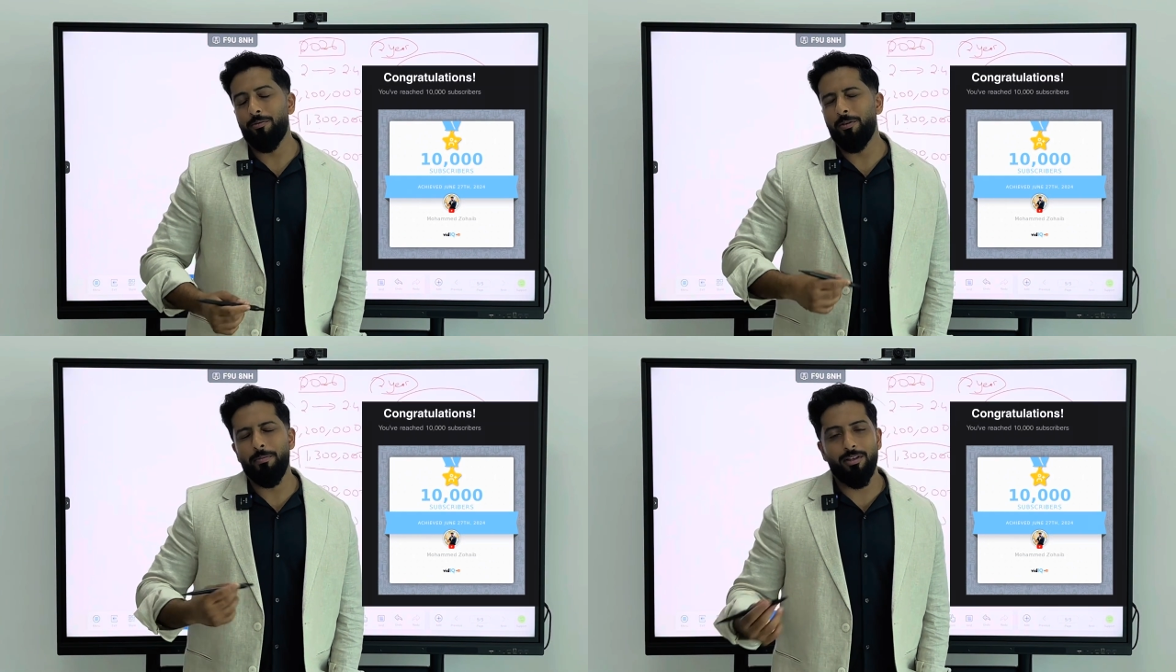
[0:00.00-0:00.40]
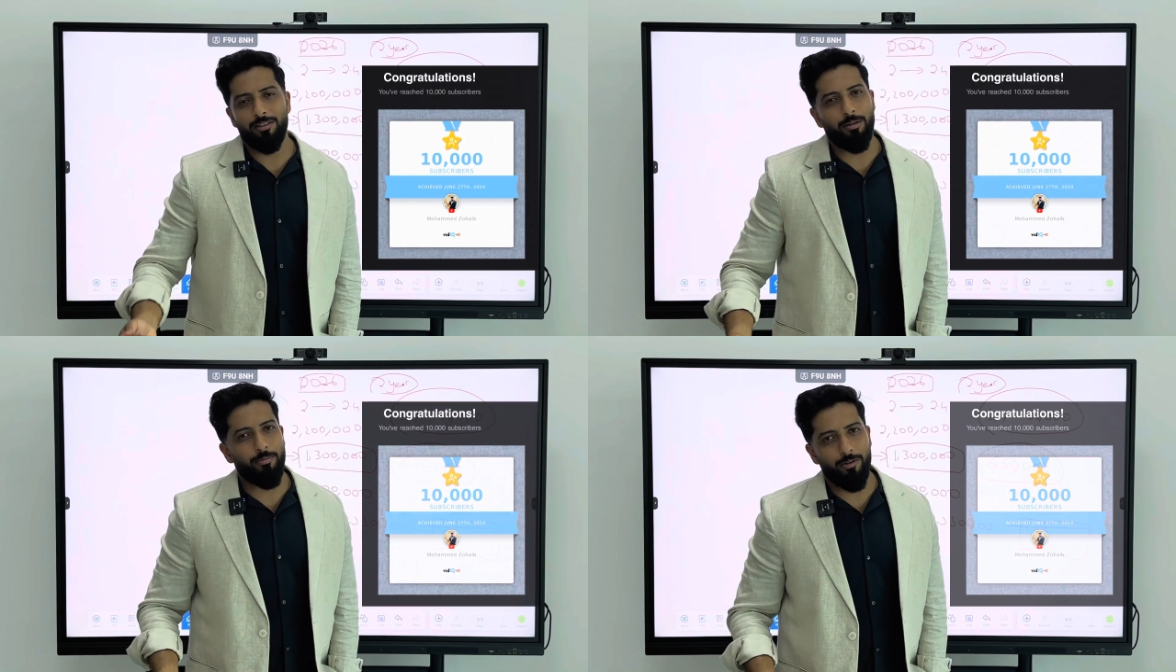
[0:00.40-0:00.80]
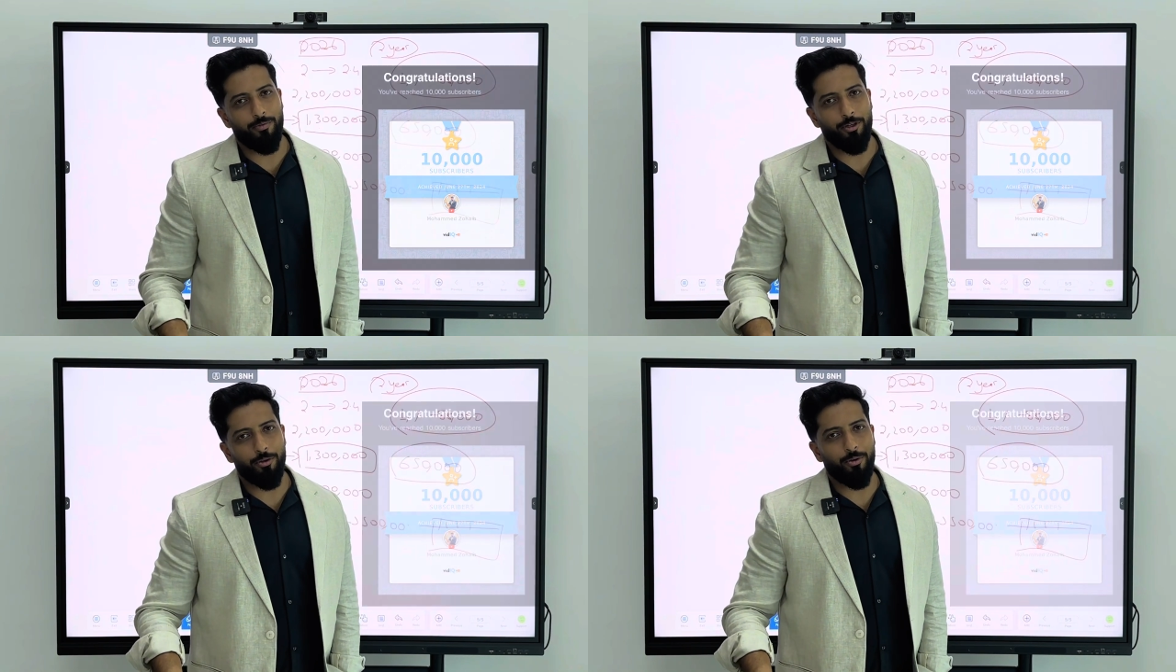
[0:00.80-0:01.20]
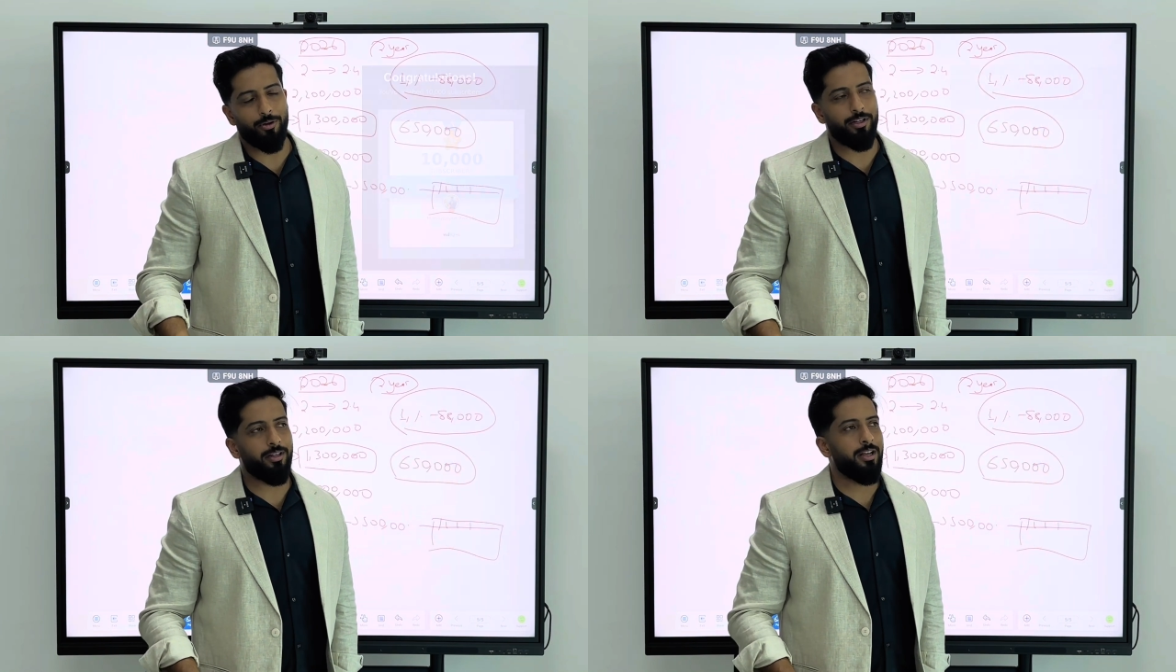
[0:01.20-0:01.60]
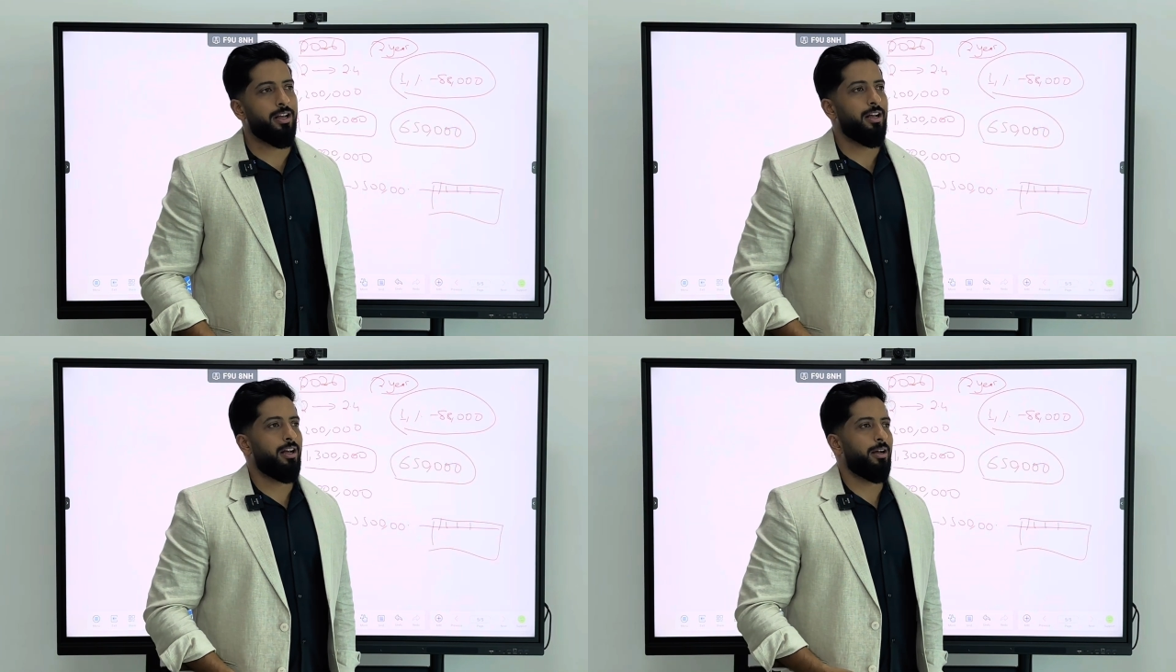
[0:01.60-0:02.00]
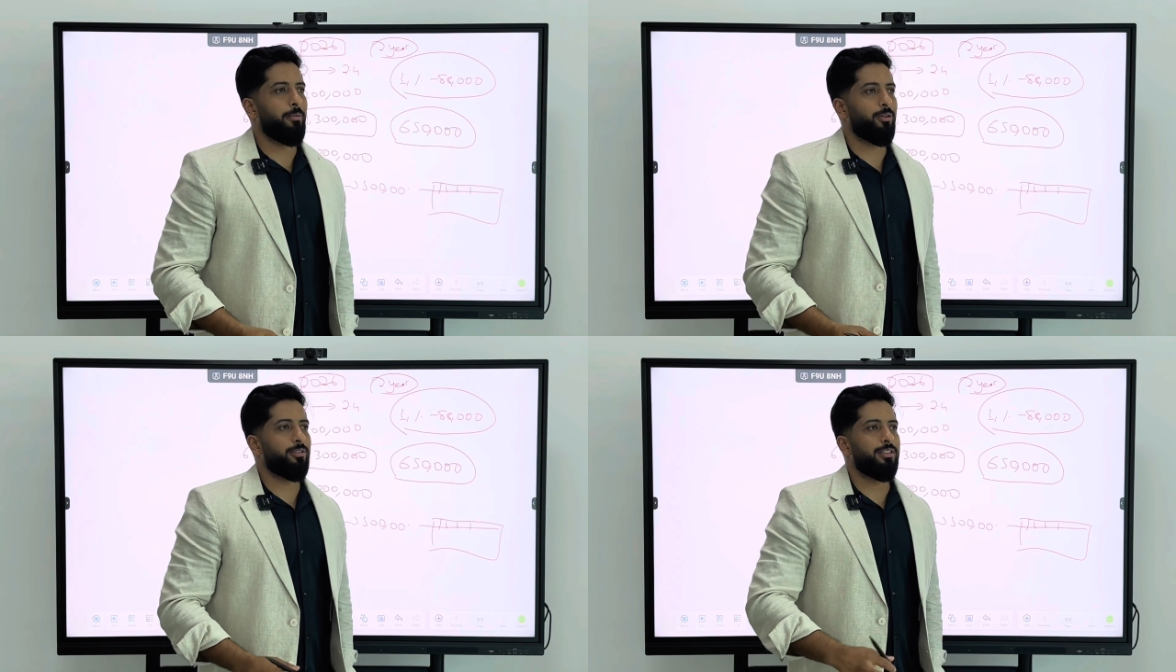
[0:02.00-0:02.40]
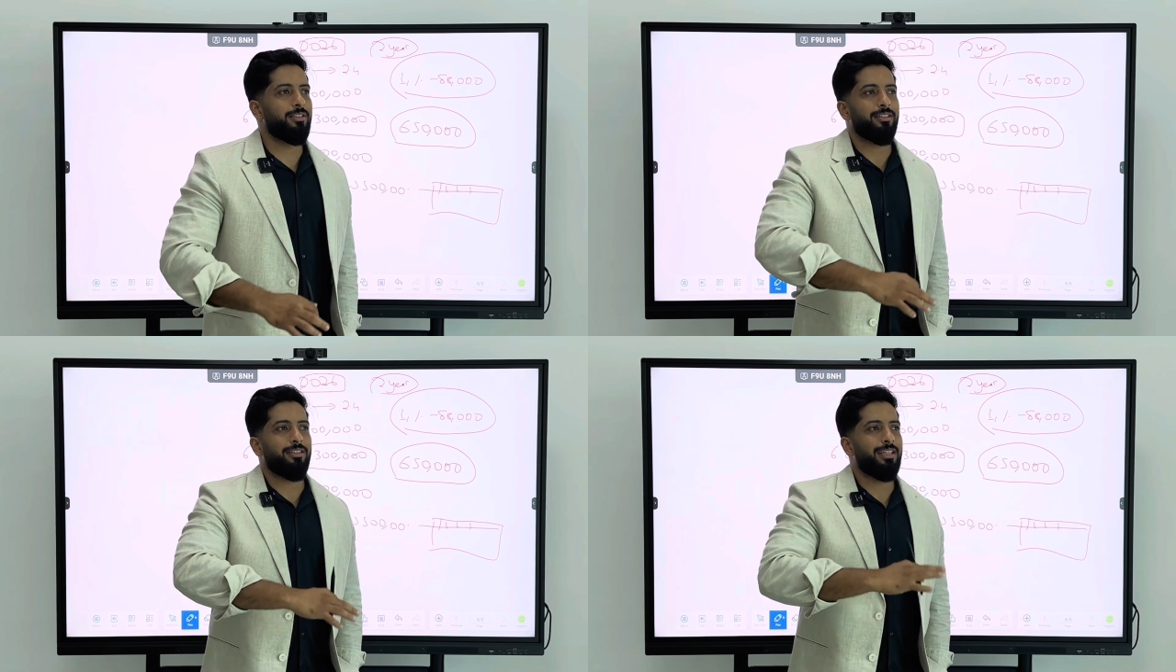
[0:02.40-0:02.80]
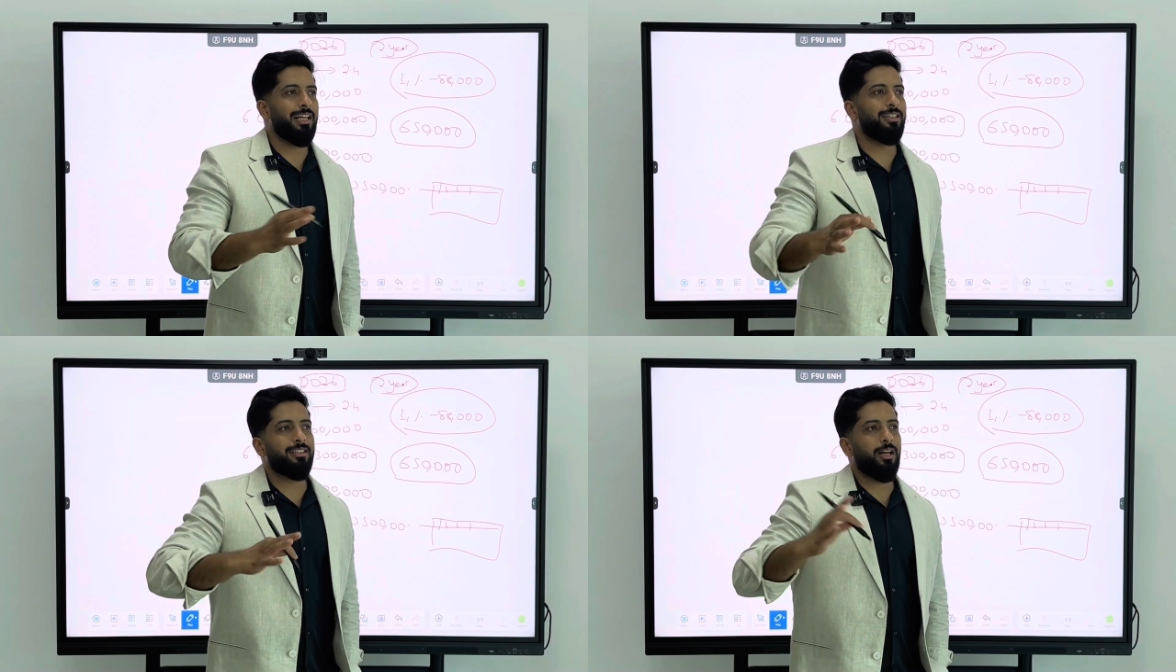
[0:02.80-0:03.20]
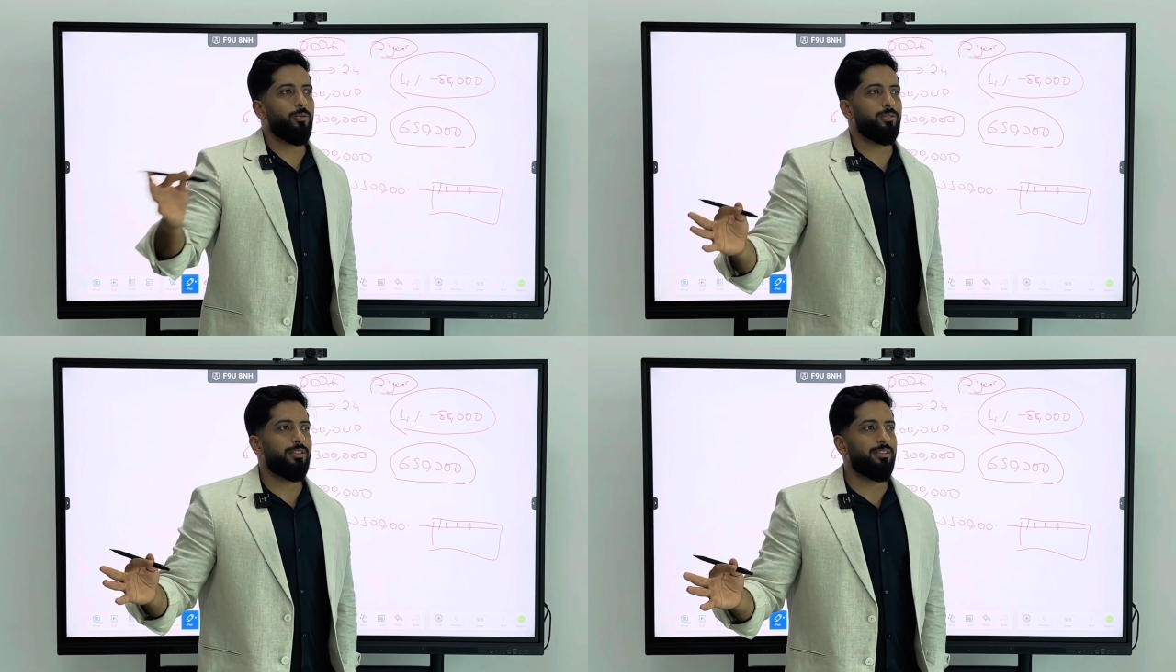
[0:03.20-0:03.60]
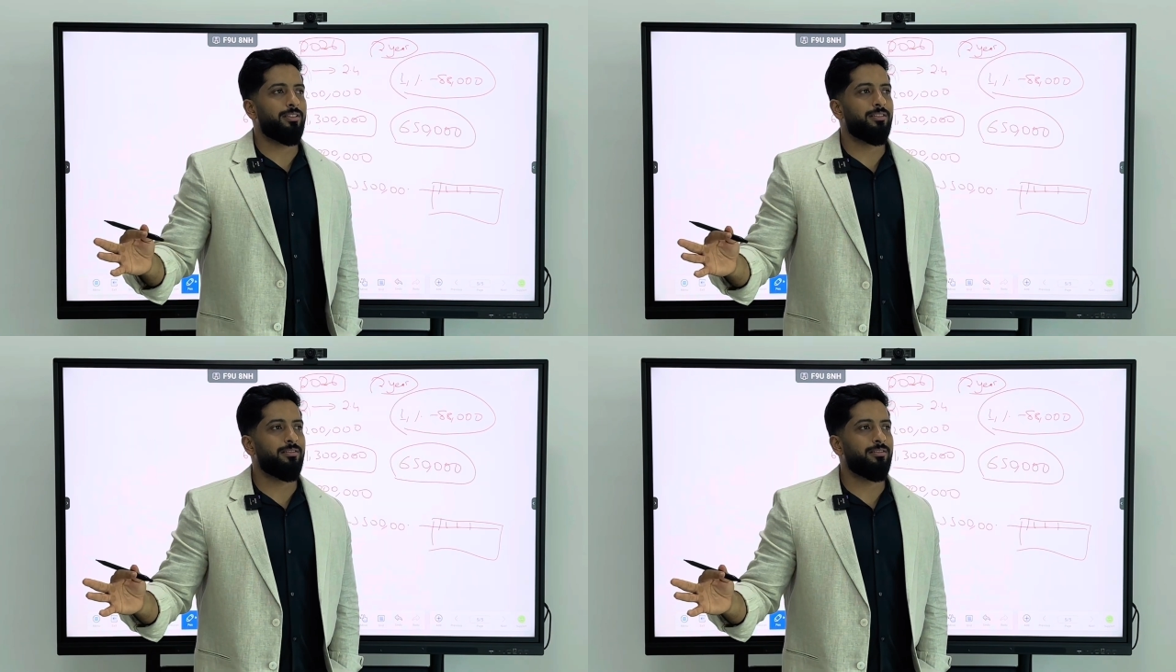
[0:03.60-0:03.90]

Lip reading: We'll make a separate video on it because these are 10,000